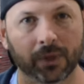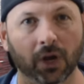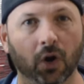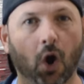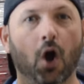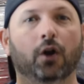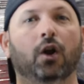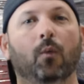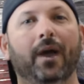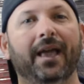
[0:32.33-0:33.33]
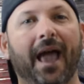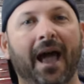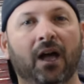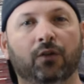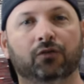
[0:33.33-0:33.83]
We are on our way
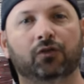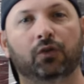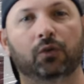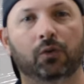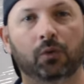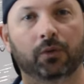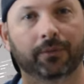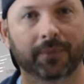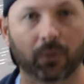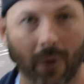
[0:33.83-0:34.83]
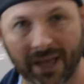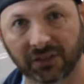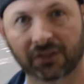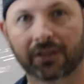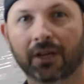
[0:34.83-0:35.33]
out to the
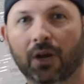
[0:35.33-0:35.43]
Midwest.